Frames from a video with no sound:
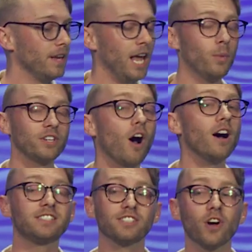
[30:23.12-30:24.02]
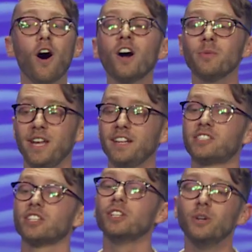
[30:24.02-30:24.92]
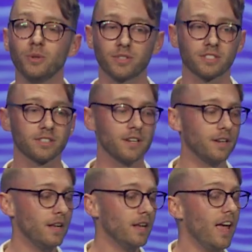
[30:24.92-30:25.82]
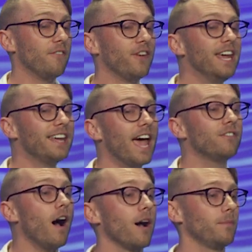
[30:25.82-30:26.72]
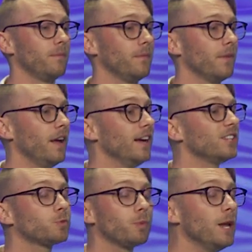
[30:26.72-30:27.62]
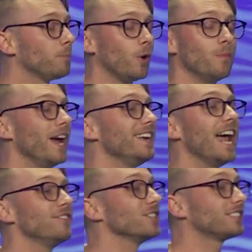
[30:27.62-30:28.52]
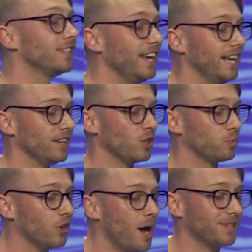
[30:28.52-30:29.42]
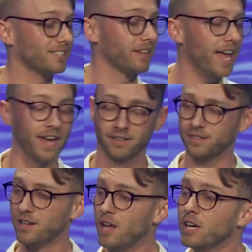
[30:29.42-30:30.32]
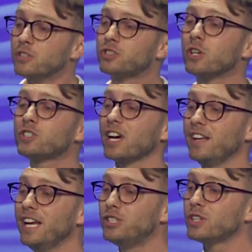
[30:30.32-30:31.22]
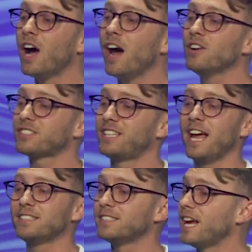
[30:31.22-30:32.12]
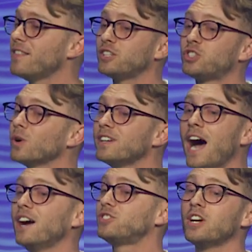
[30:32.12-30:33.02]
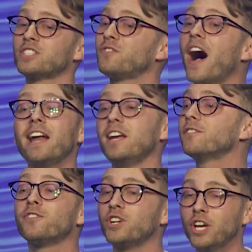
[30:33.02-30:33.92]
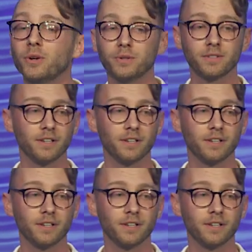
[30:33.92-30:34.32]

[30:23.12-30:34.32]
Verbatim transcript: it would cause his army to lose. If he gave up, his people may never see the promised land. Church, I need you to understand today that you're not just fighting for you,